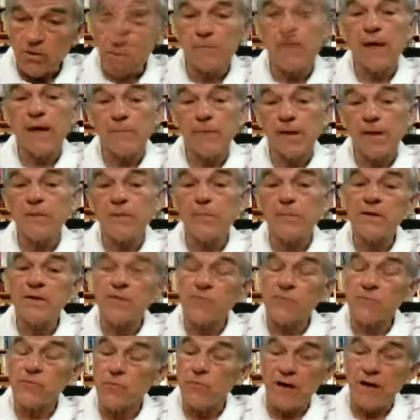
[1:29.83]
and that might have been
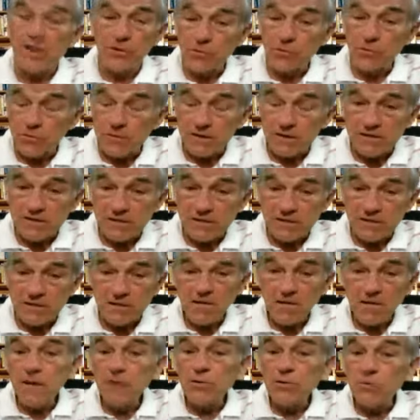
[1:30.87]
from other reasons.